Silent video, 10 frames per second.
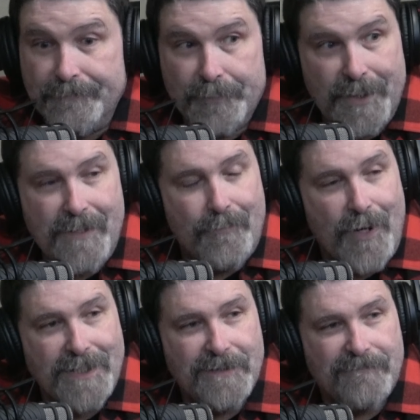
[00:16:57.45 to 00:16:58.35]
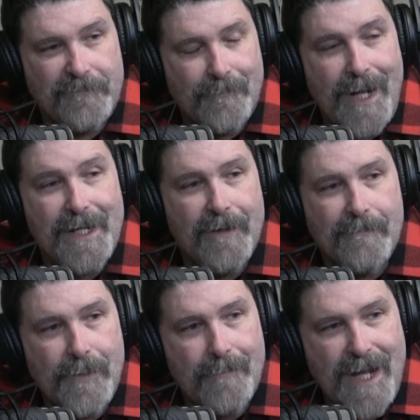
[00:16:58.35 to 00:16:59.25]
pretty impressive for my, you know,
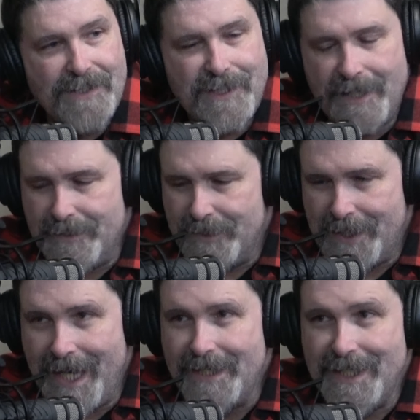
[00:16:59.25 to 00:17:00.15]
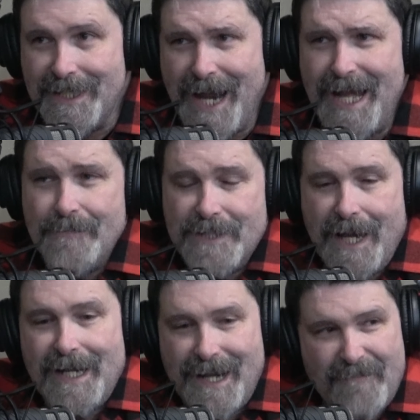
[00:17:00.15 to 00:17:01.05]
by my standards in 1990 because
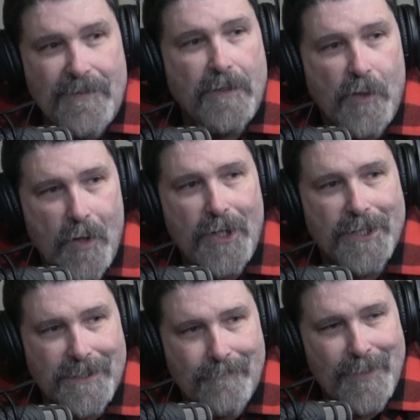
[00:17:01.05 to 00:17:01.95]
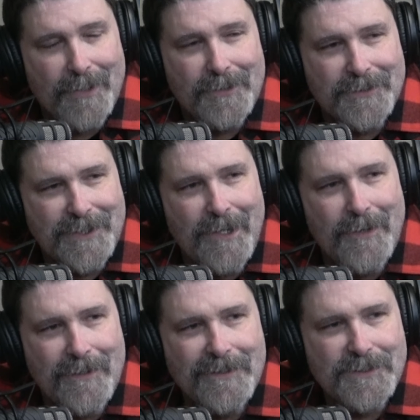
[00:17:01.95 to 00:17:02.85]
I didn't have the look and the build, you know,
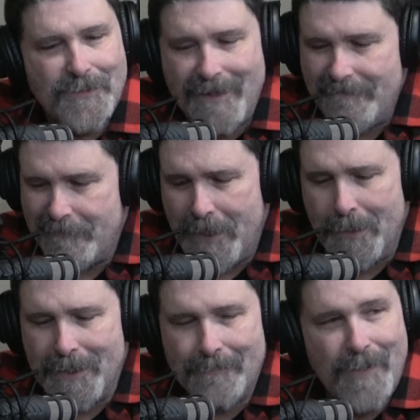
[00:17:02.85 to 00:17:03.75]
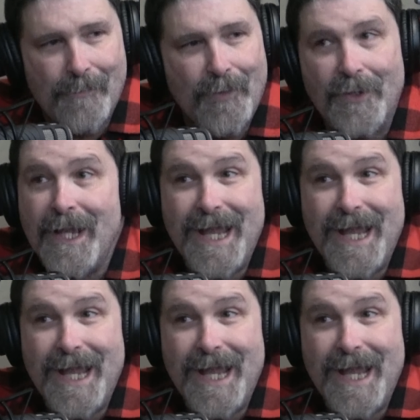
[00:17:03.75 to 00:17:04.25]
to strike fear into people.